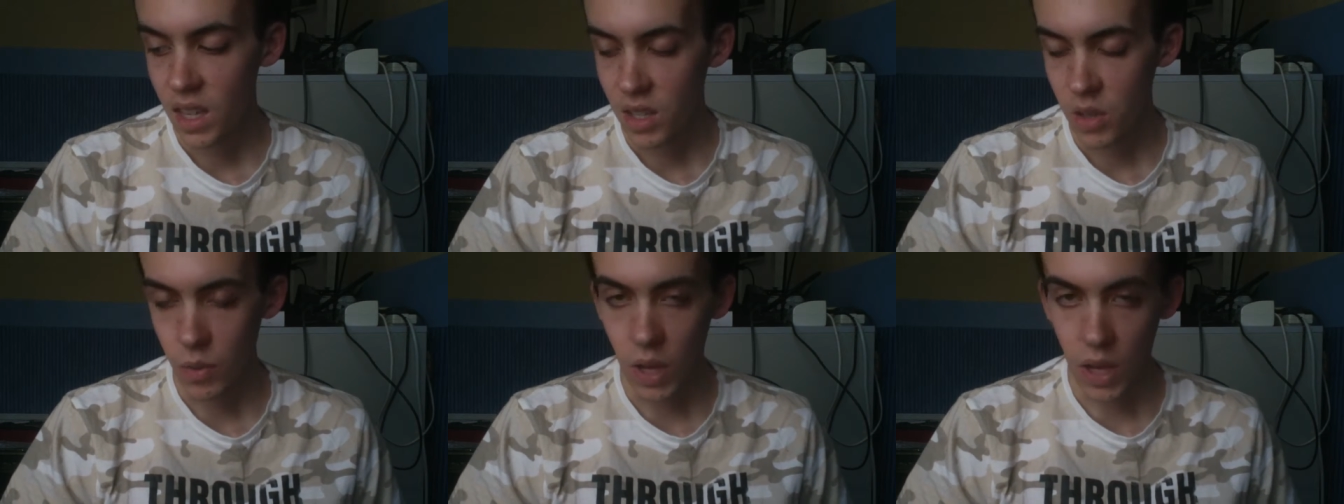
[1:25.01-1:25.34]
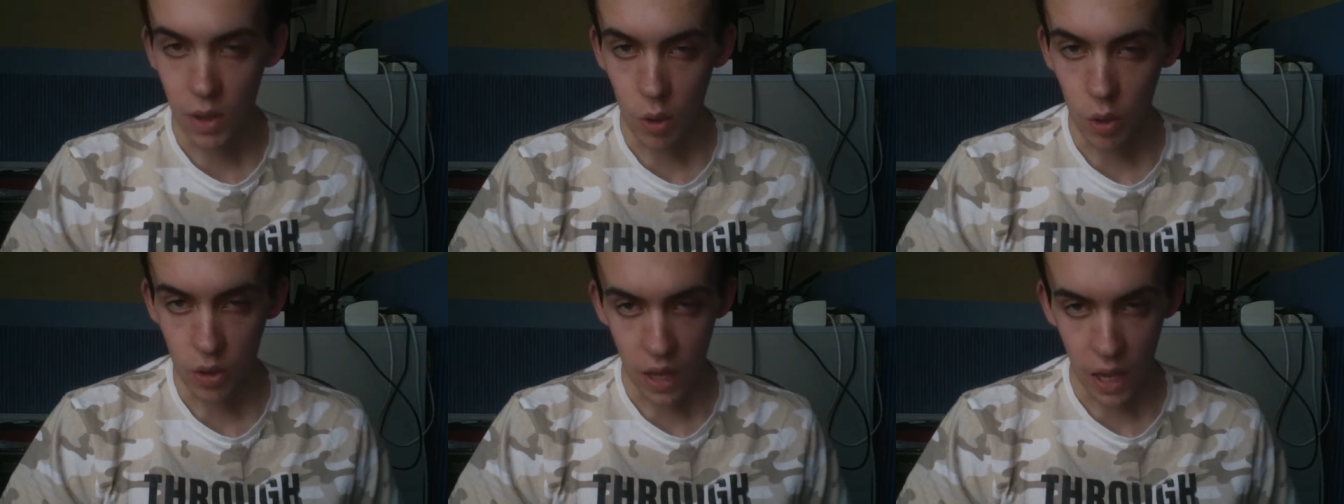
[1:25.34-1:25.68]
So when
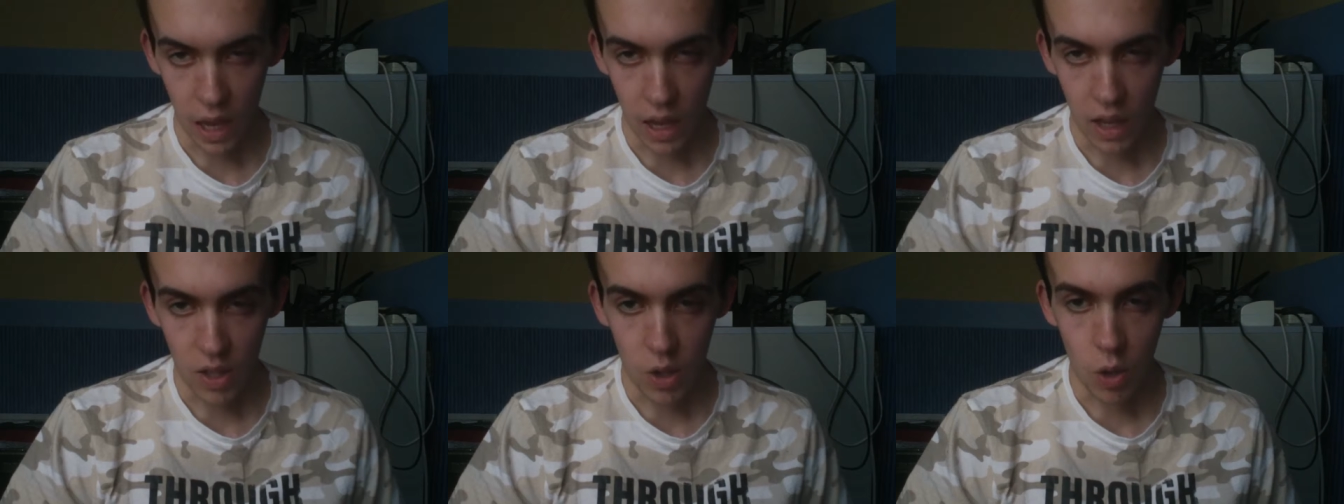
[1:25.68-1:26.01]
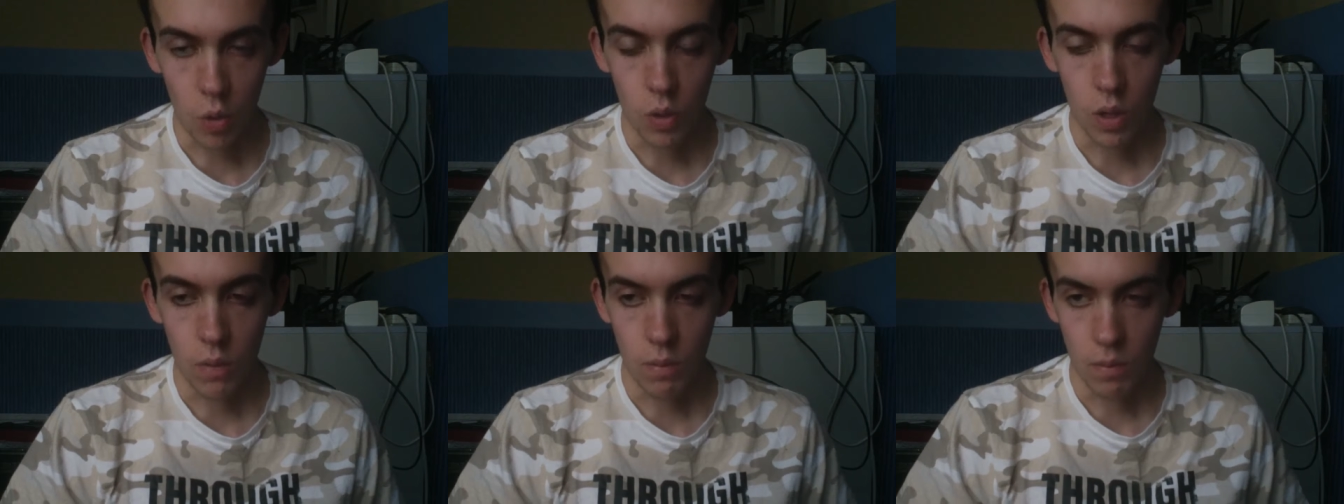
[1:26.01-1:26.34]
I got there, I
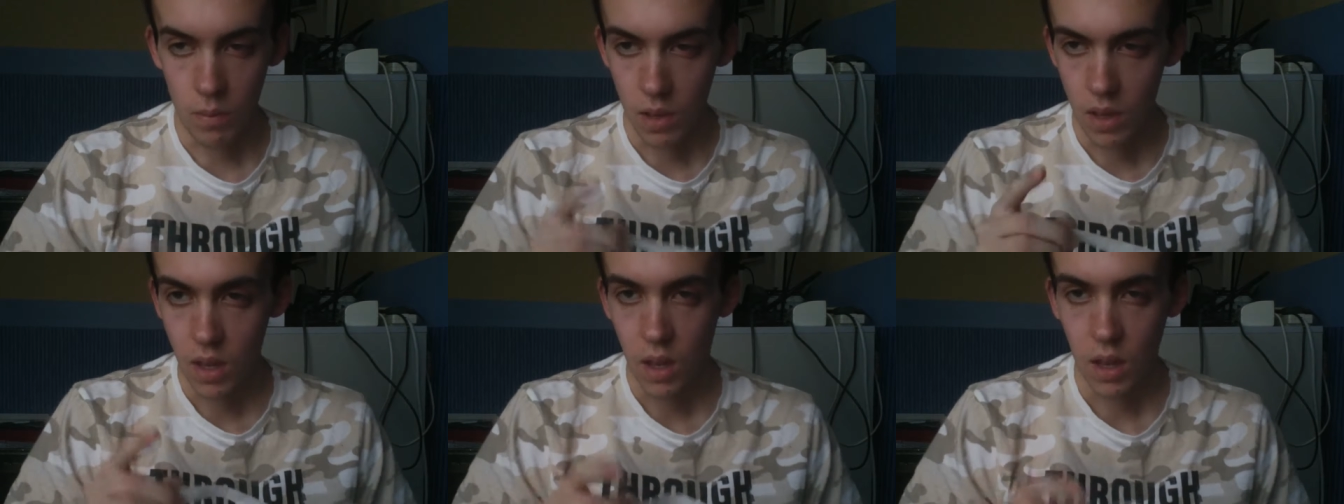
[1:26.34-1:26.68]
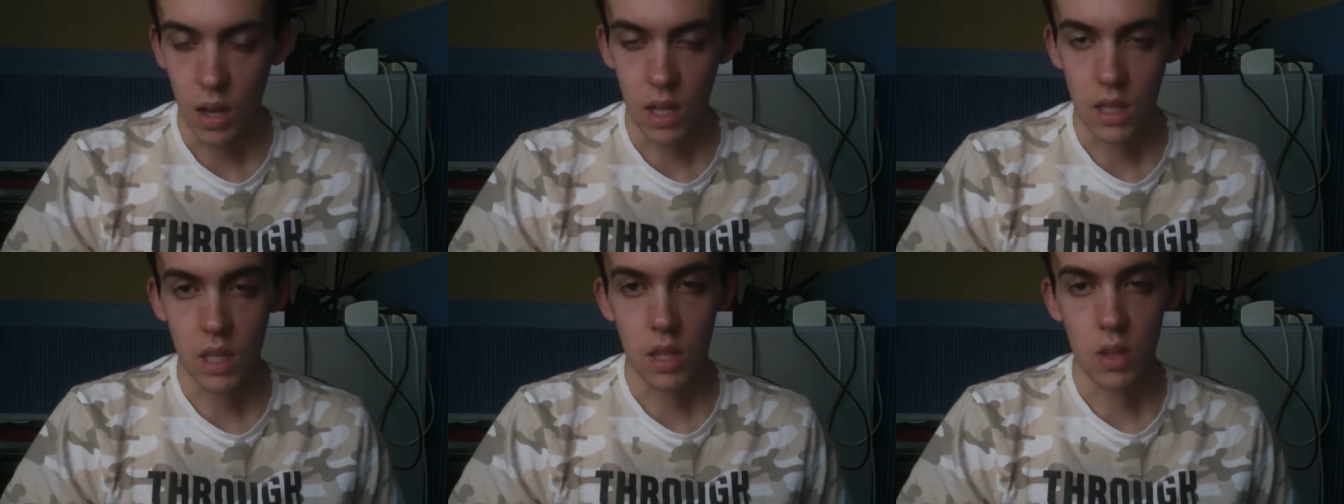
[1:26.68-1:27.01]
told him,
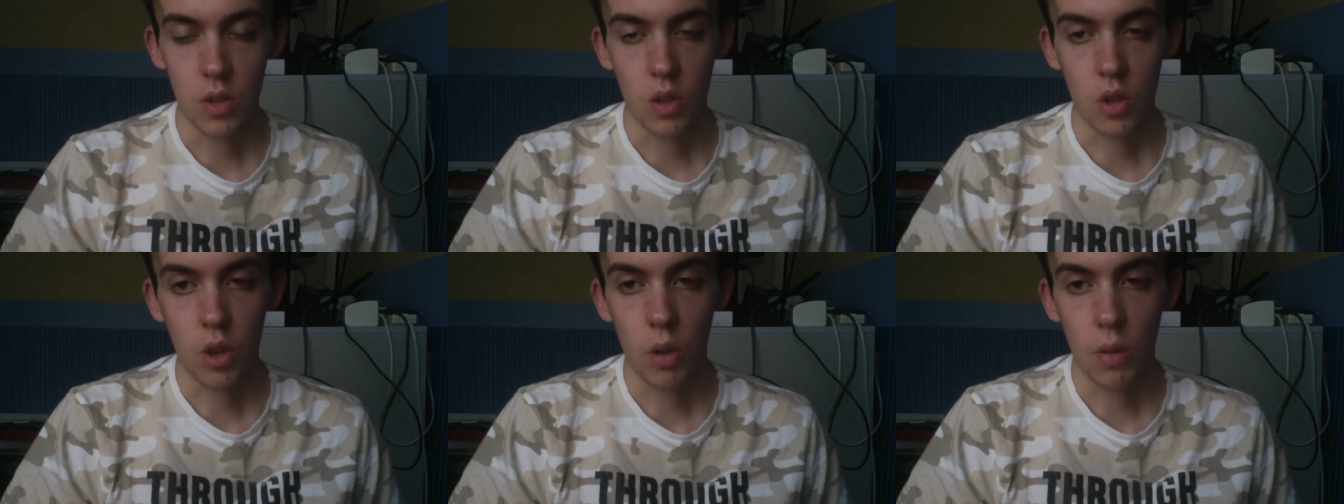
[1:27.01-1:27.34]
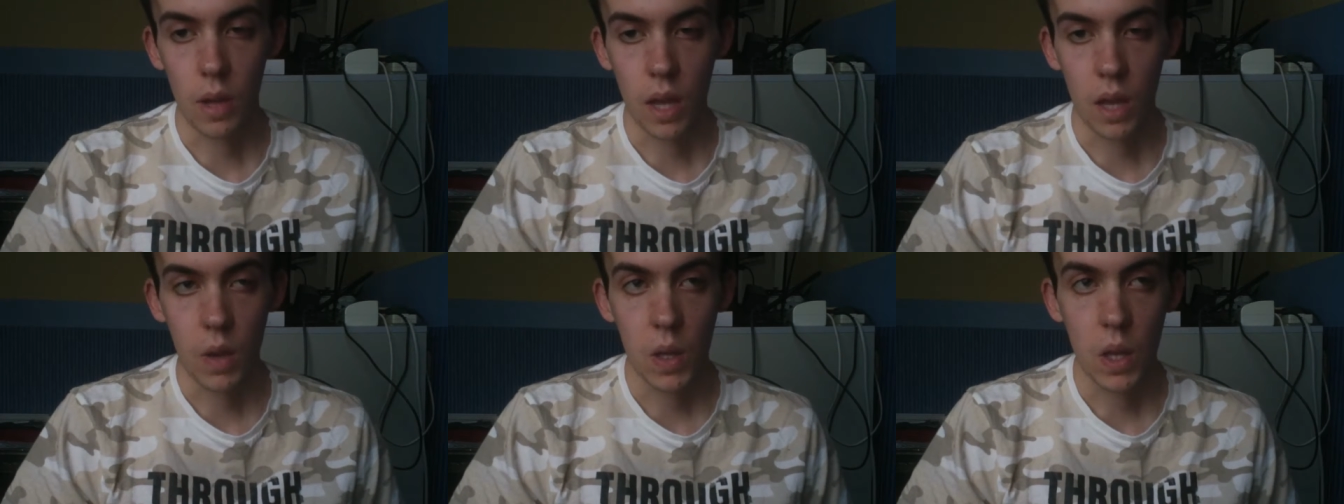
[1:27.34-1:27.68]
I sent you the
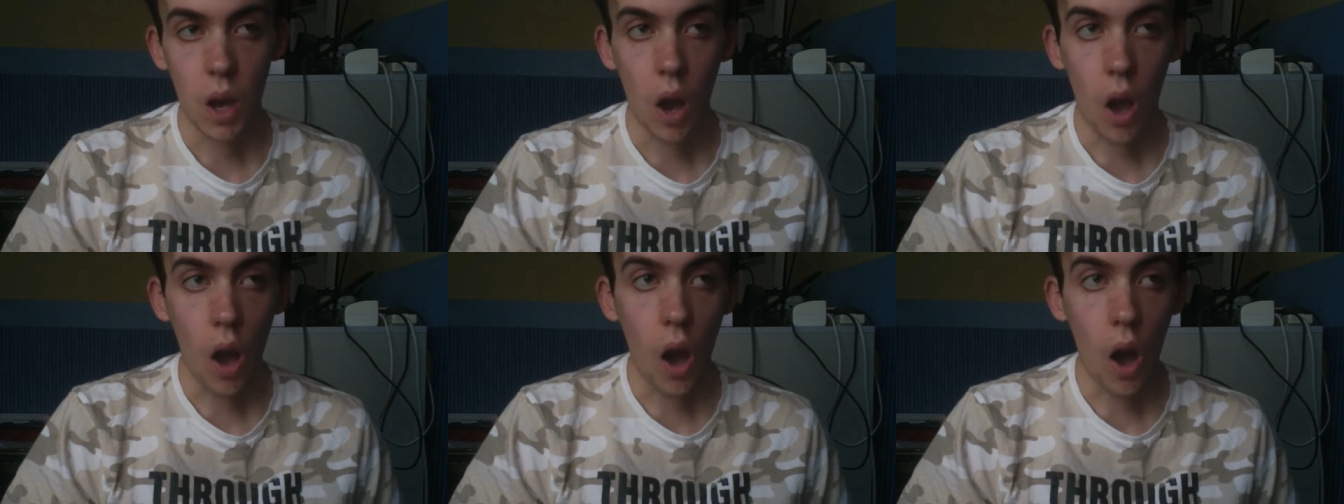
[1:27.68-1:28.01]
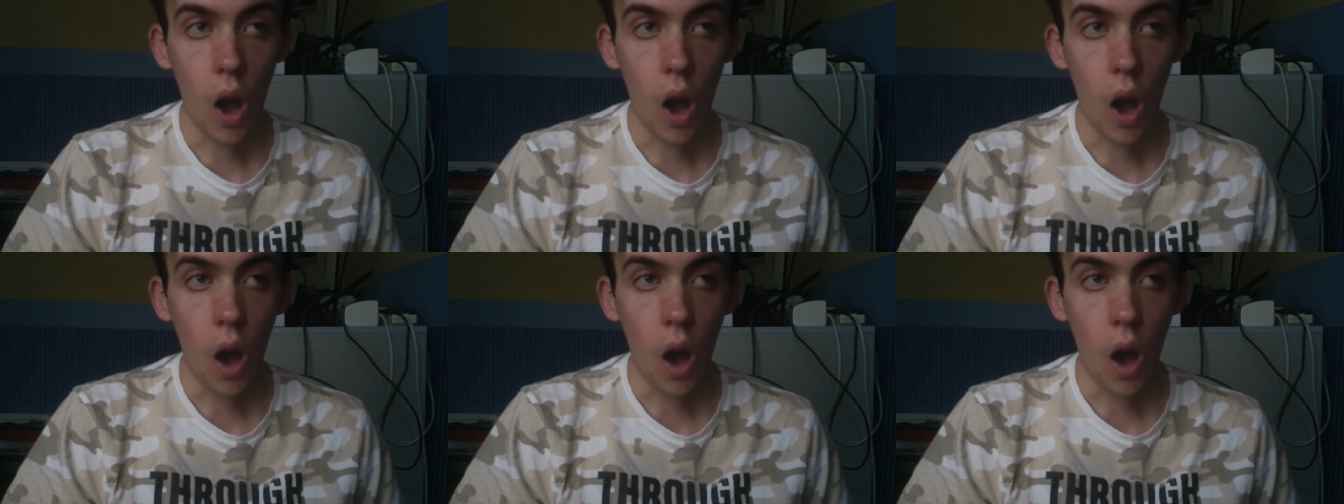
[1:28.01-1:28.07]
comment, and it,